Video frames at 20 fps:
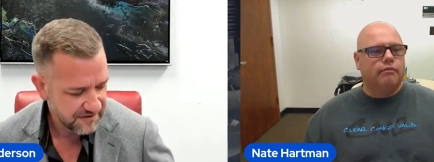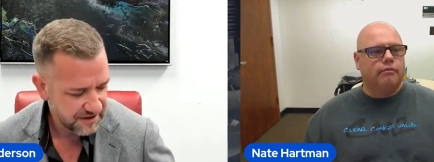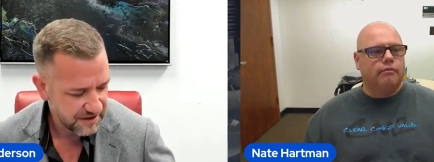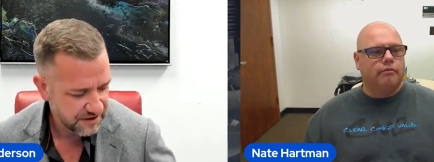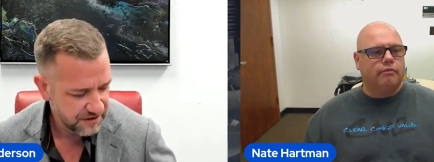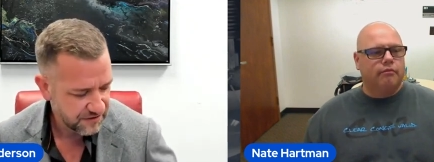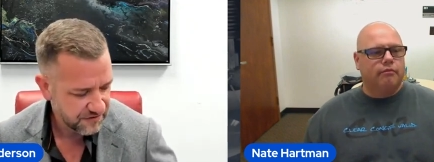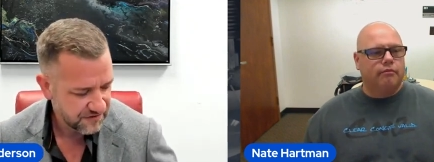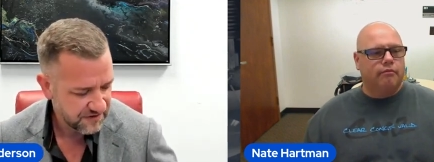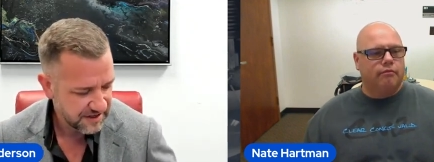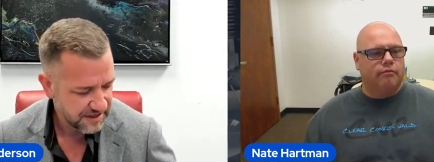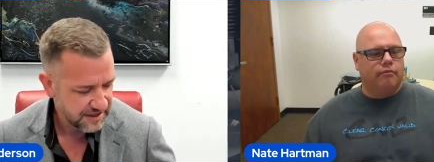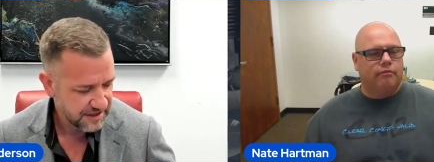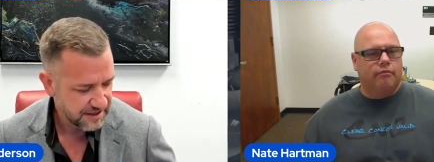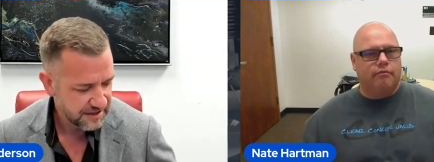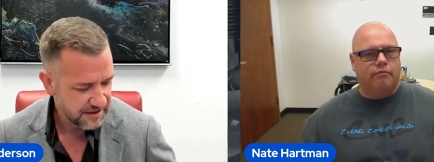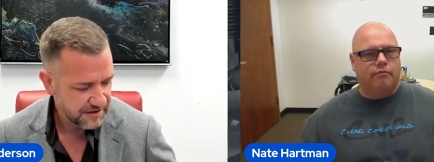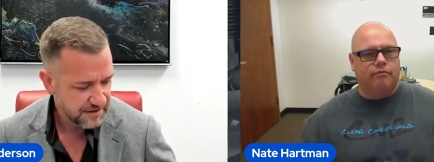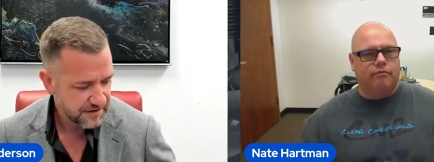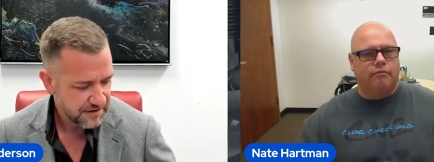Speaker 1: to
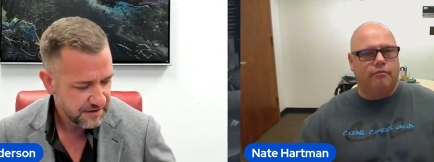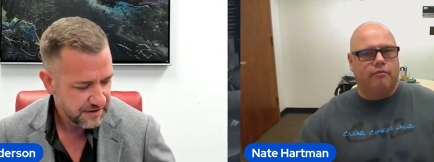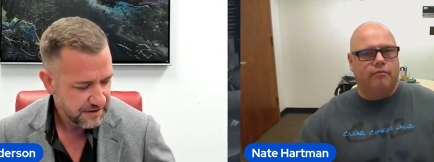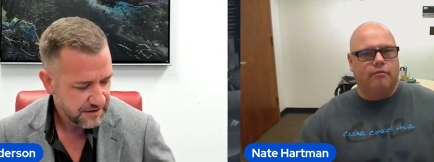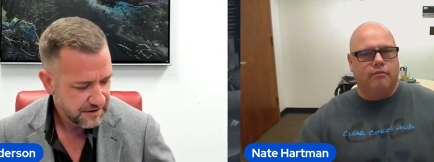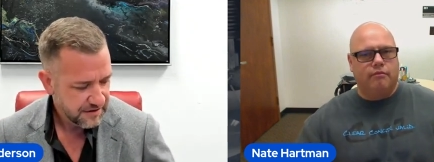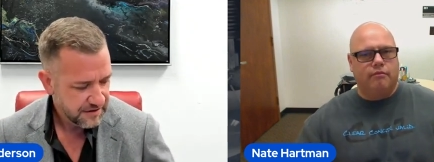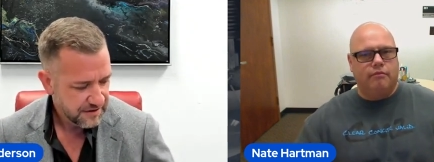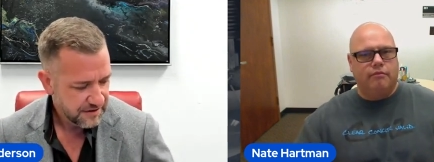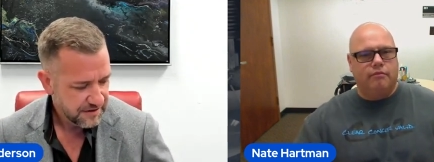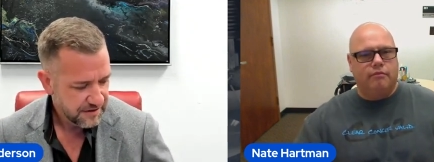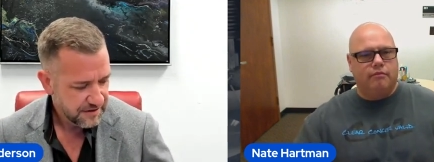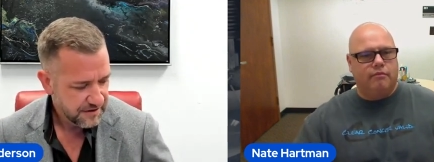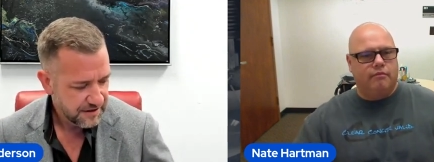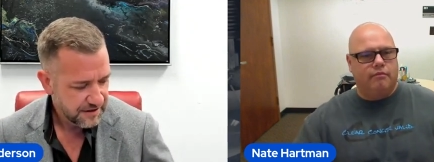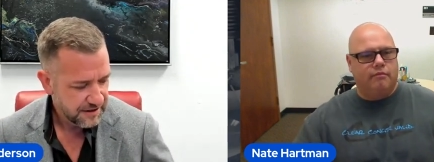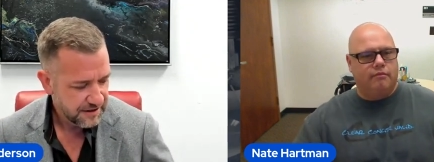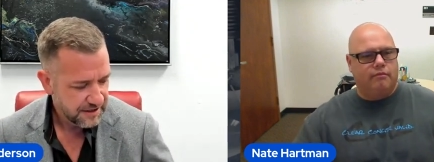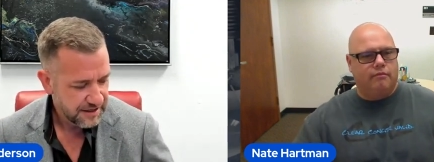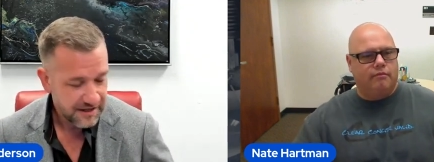understand.
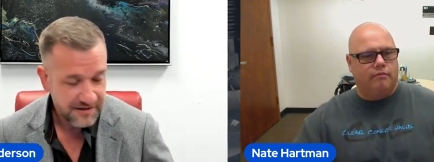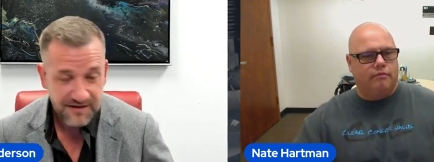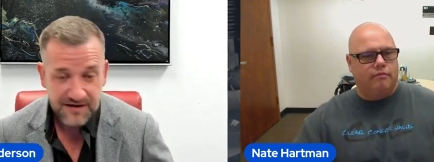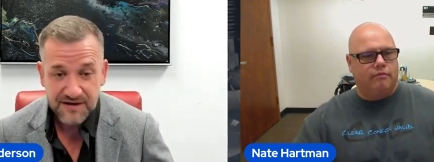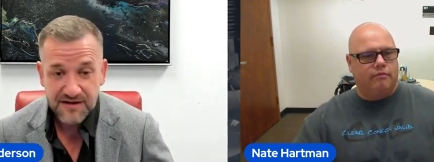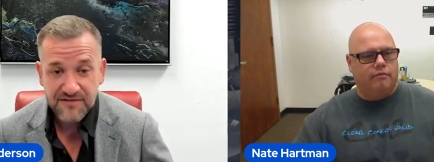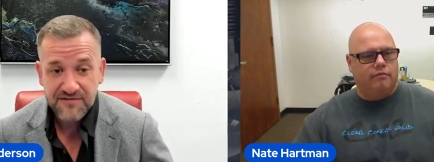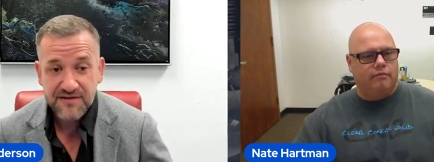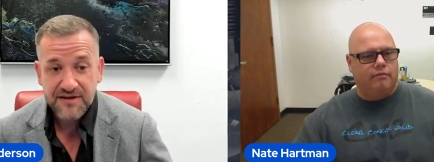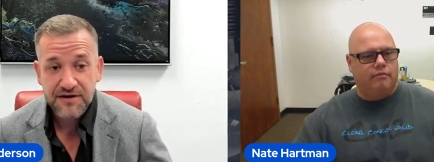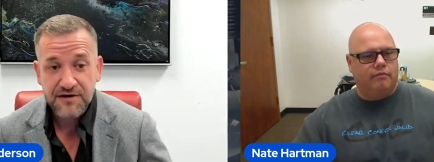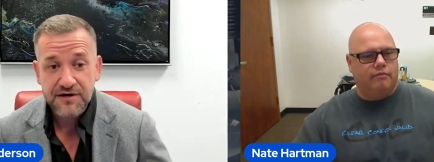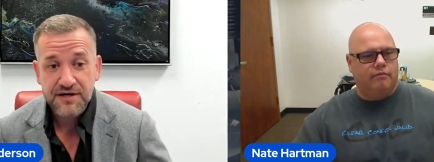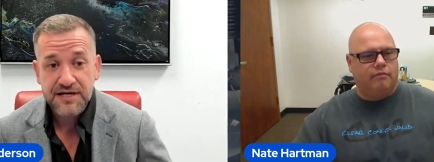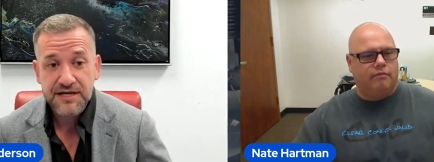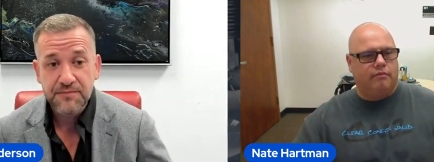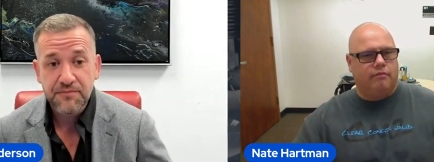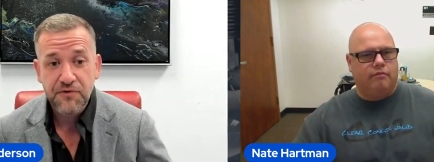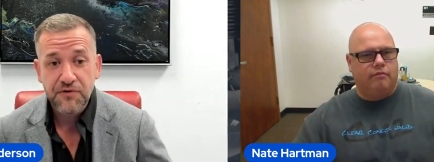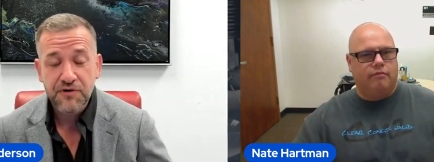And I think that's going
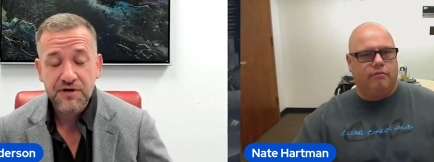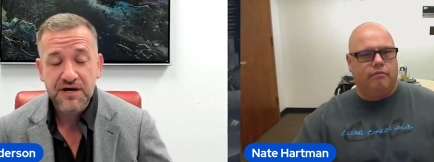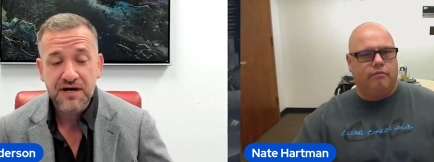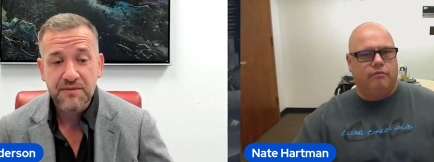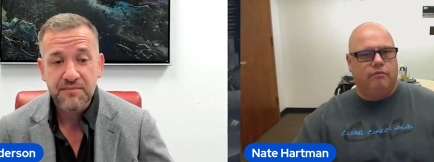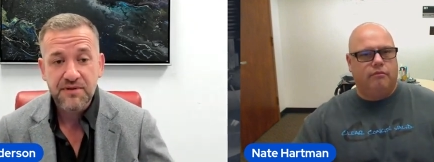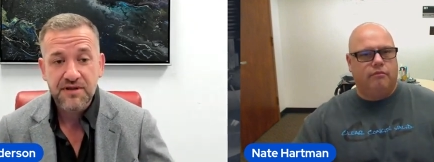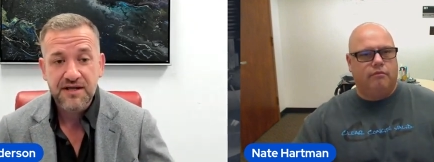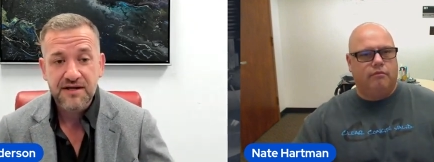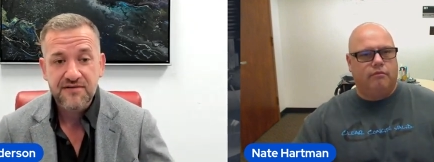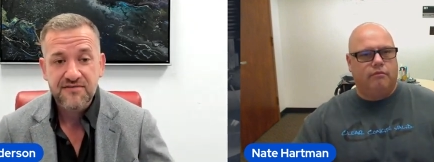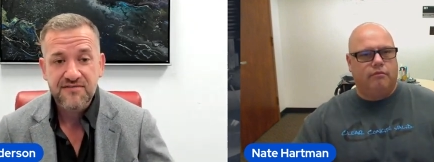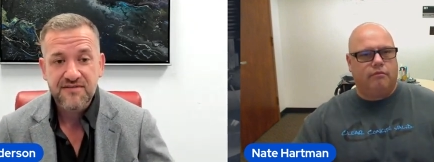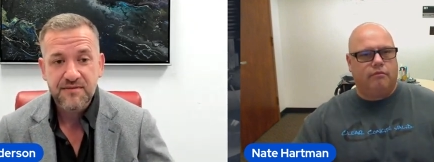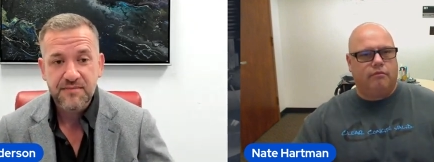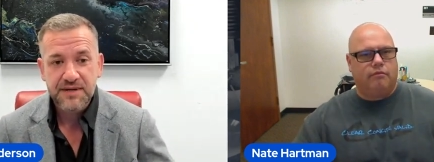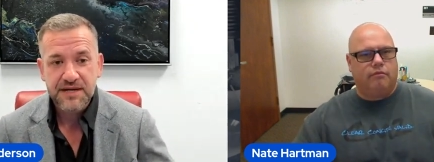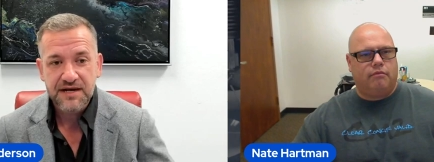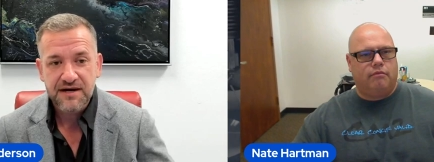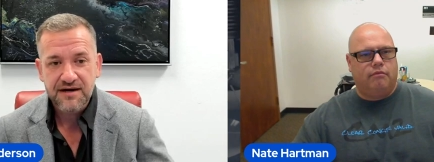to get more complex,
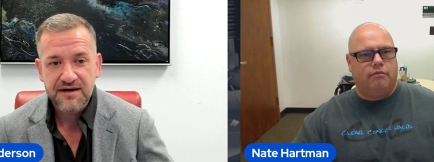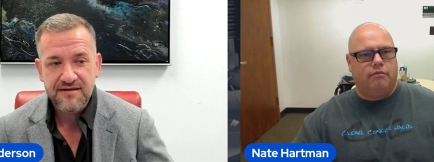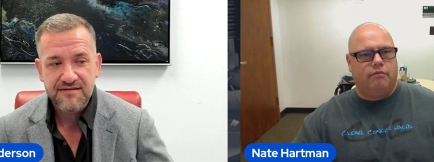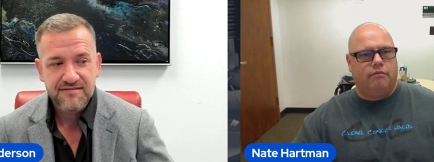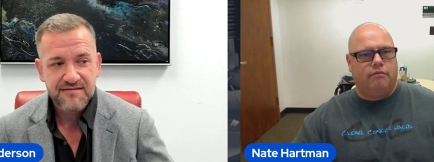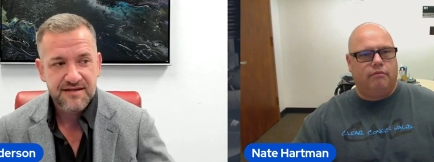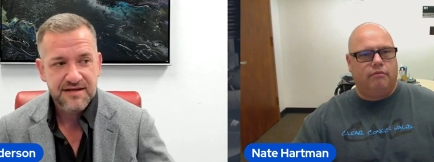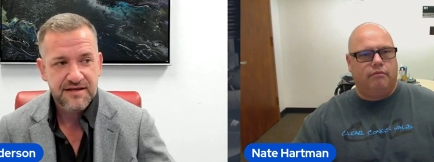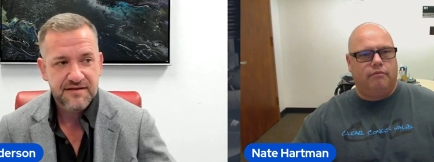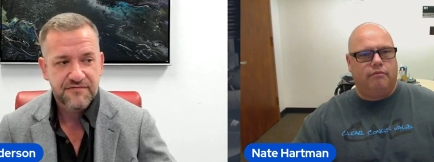to be honest.